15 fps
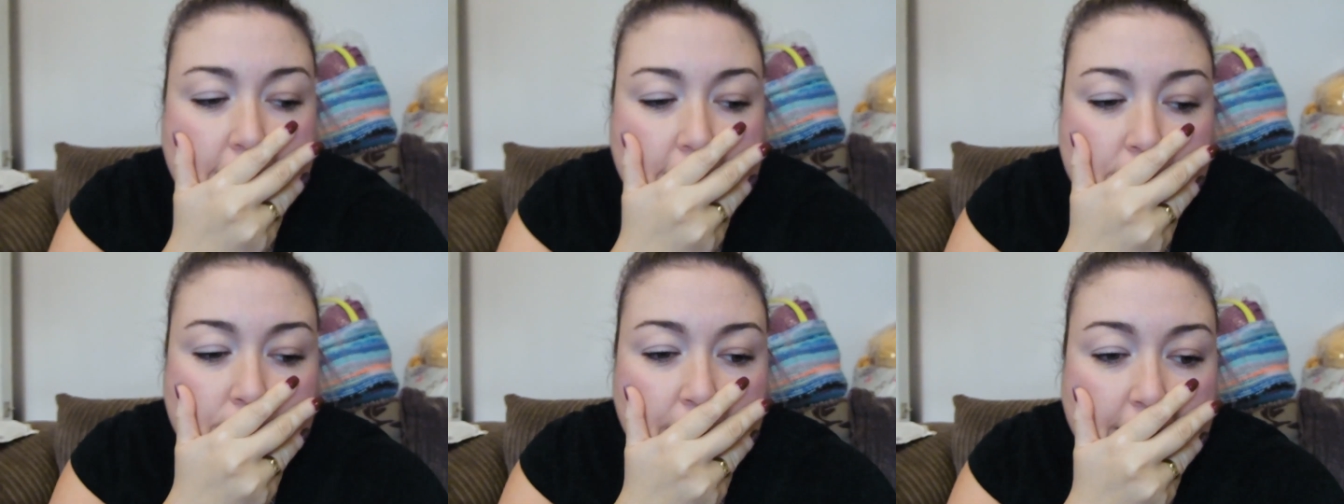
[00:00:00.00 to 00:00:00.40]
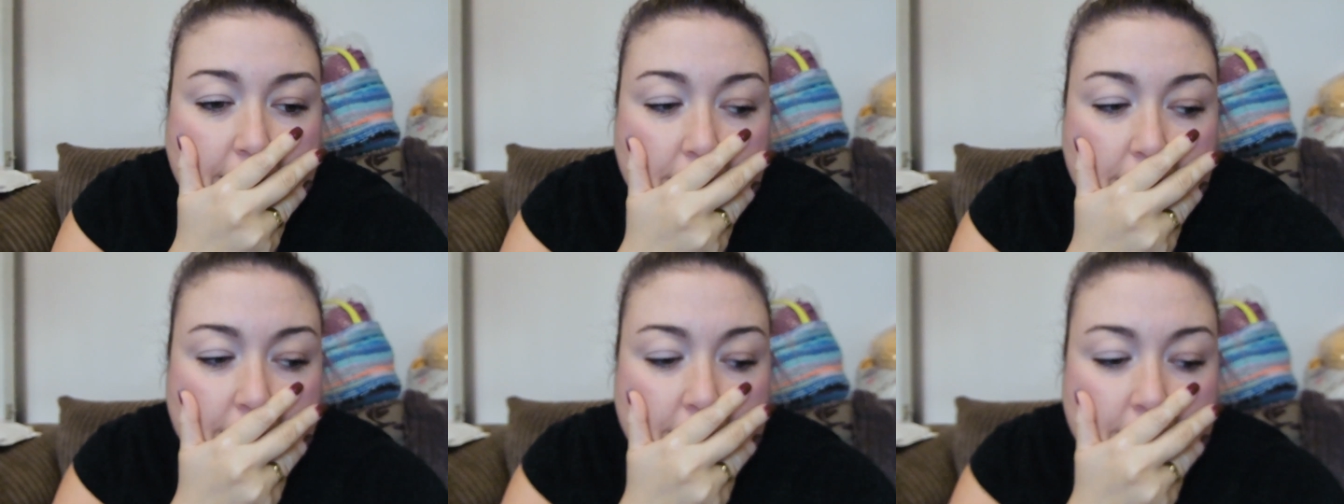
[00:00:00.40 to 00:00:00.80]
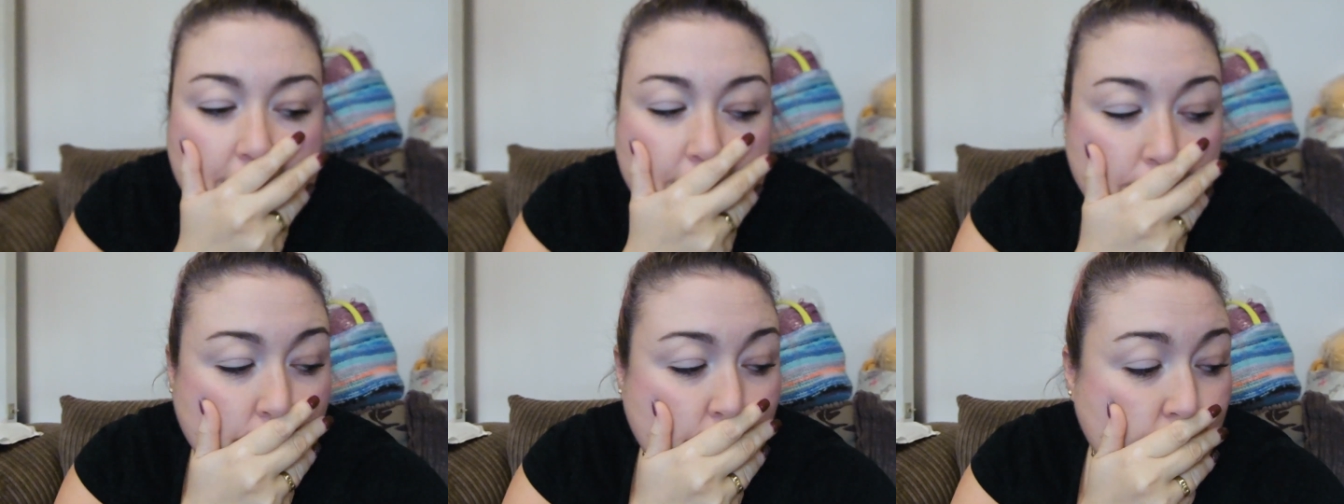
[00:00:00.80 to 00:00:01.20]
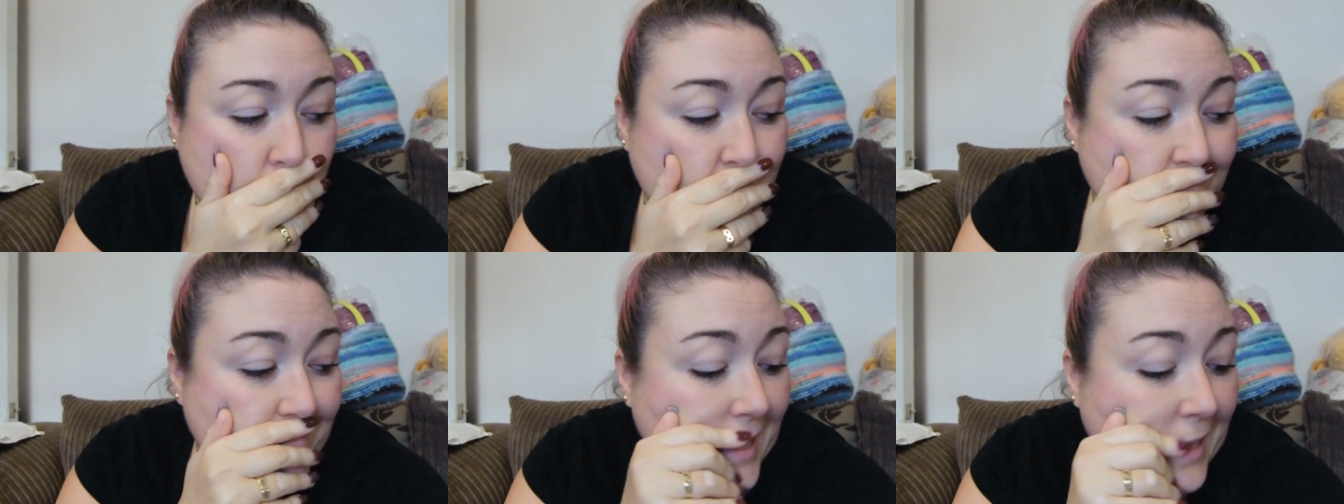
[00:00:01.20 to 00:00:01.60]
oh my god.
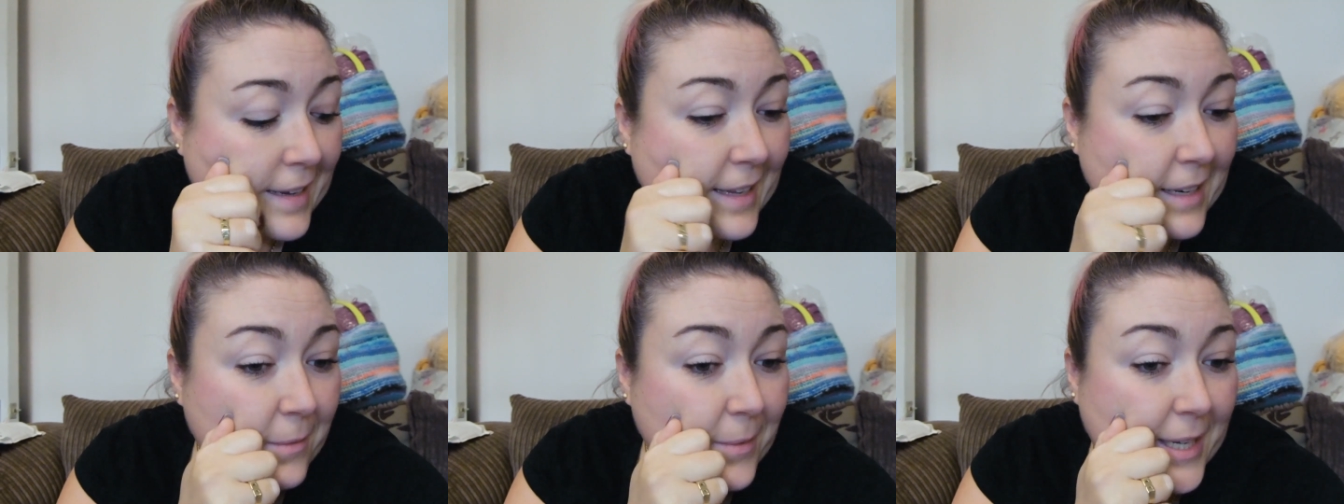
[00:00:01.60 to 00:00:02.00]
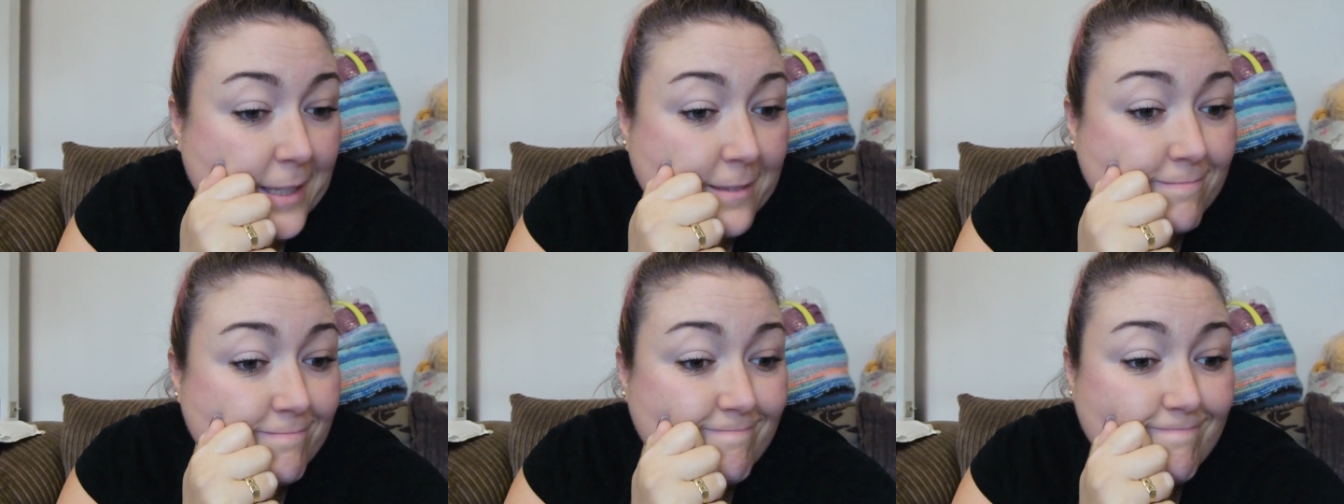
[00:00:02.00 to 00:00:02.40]
Yeah, anyway,